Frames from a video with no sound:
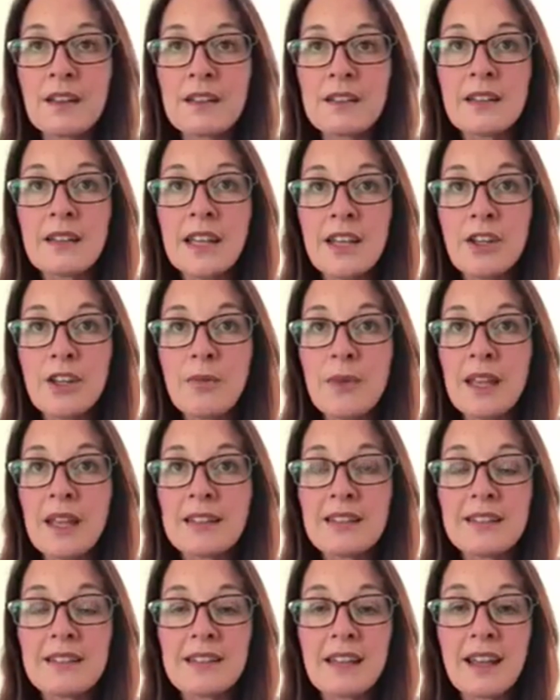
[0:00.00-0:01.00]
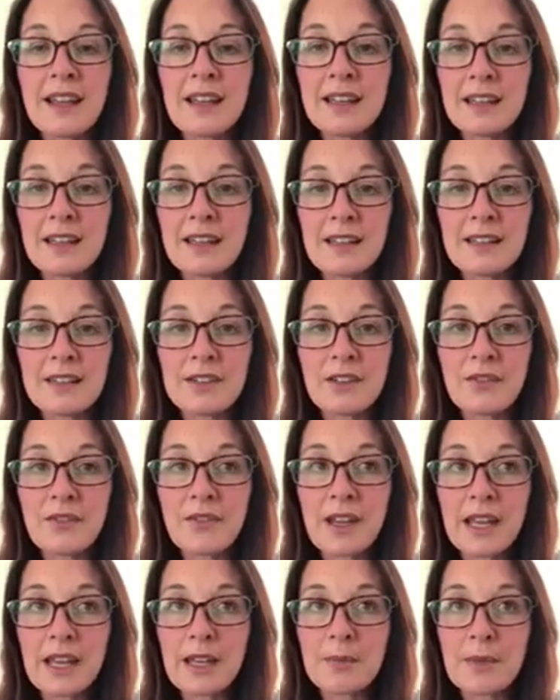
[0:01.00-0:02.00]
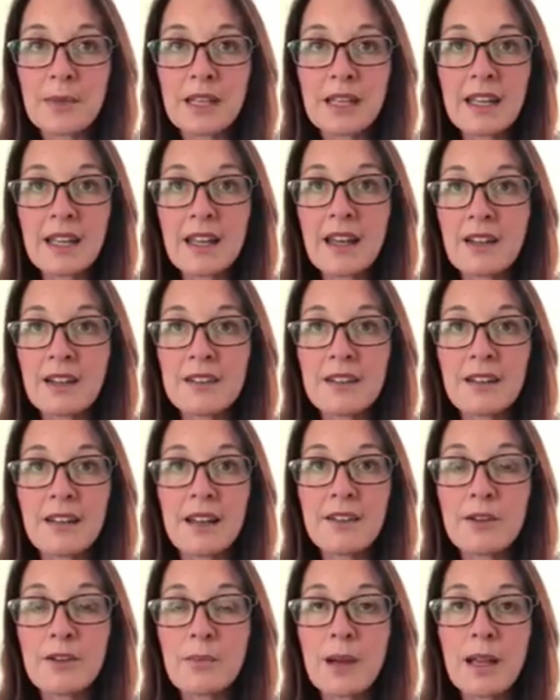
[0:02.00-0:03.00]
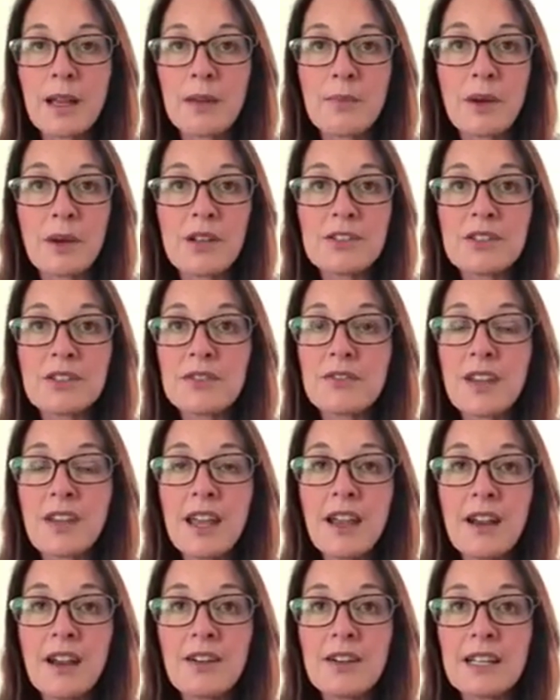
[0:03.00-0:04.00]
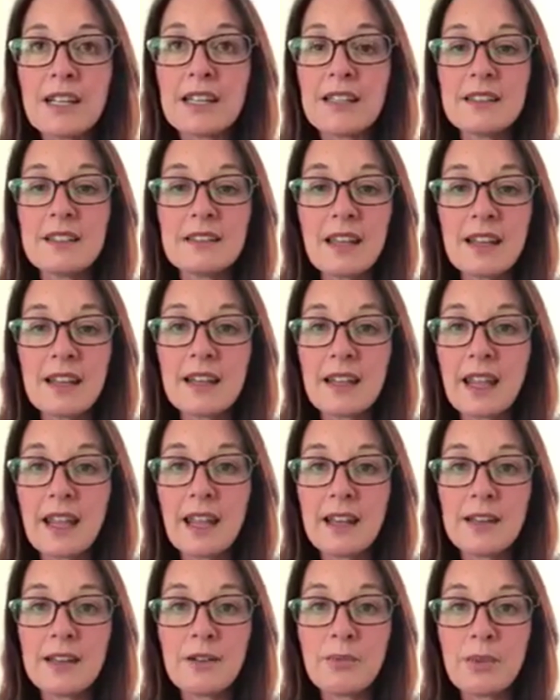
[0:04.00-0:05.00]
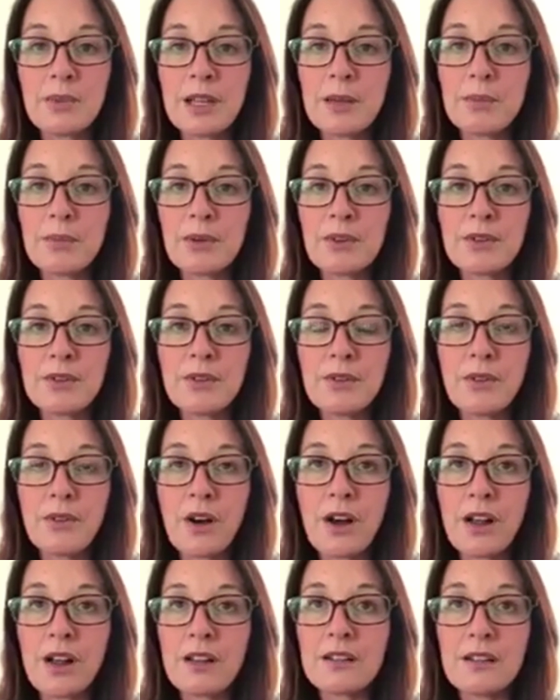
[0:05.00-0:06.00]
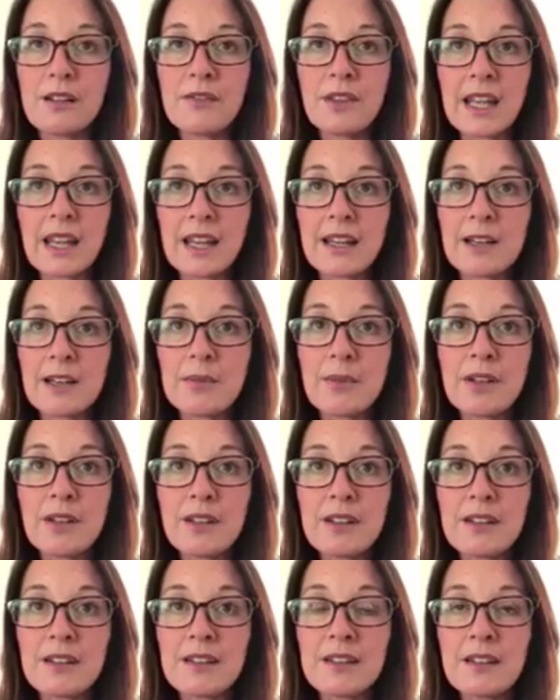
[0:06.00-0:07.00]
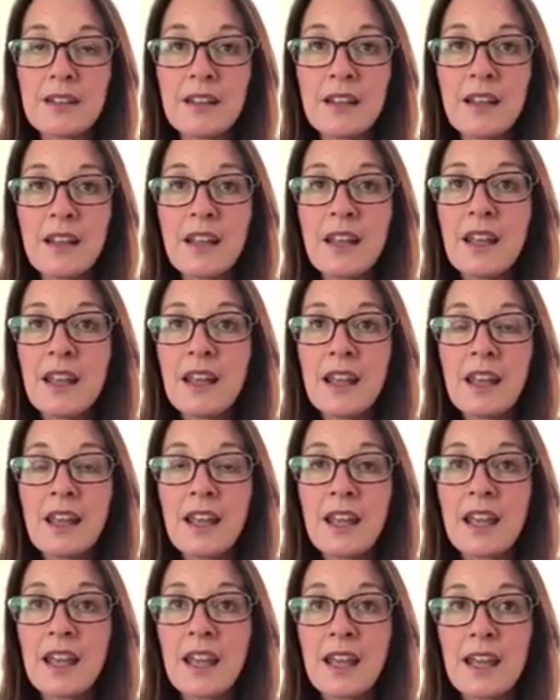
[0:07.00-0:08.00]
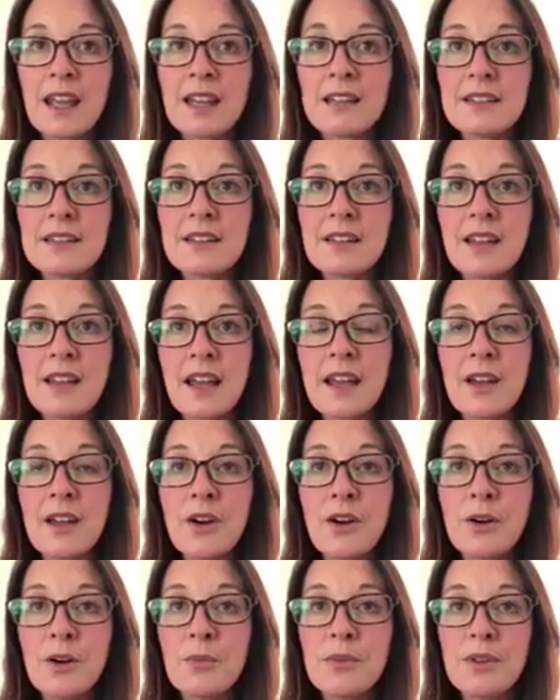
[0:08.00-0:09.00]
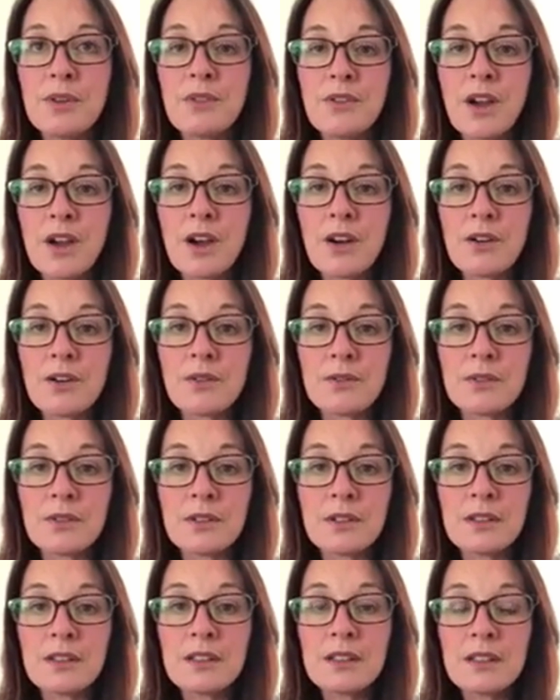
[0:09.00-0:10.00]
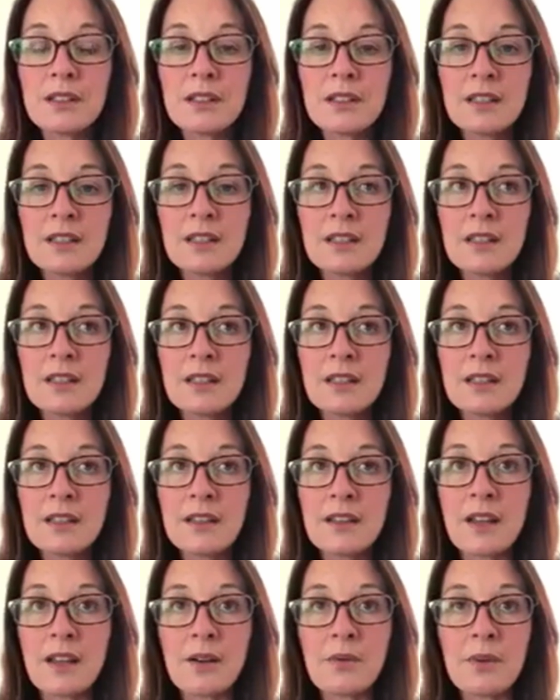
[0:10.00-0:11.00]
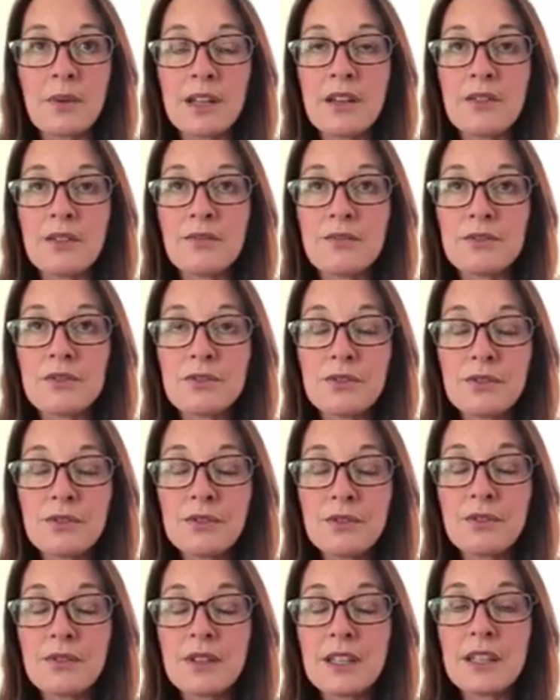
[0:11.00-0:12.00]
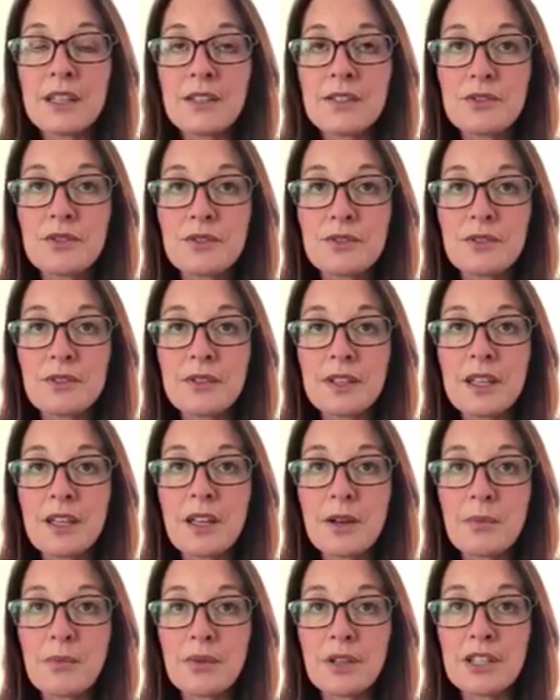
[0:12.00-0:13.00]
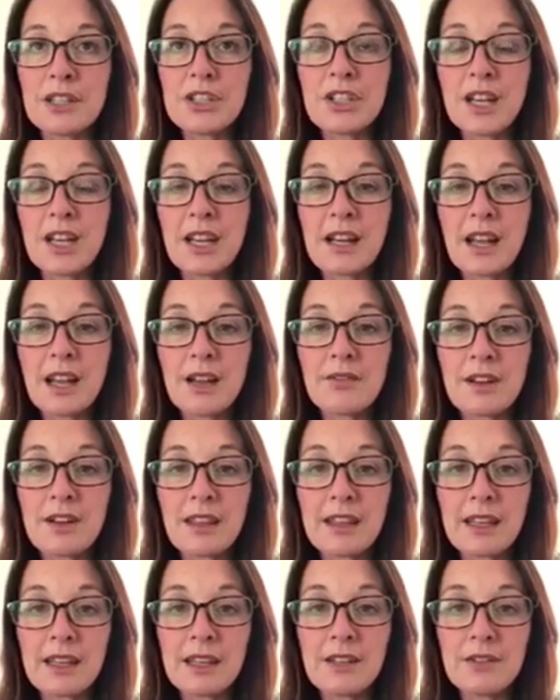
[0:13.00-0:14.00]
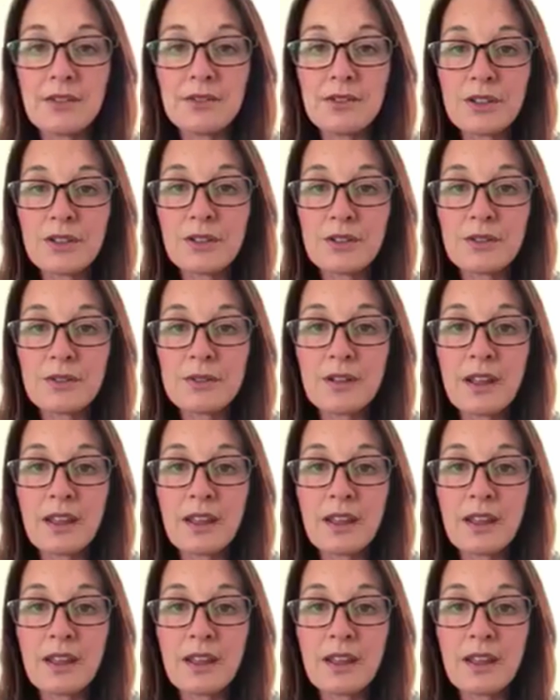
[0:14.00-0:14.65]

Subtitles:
We Humane Society is a family held together by a bunch of caring, dedicated people who all love animals. And I hope you know that we truly, truly appreciate everything you do.